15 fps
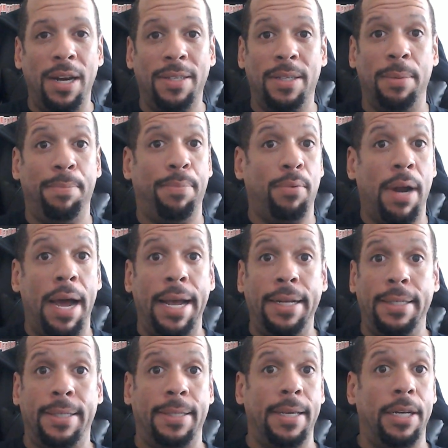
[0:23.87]
It's a bright,
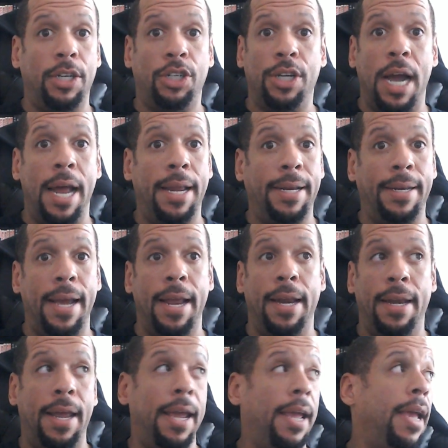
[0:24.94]
sunshining day
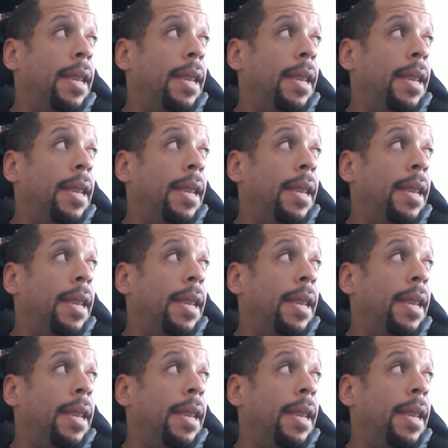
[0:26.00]
today.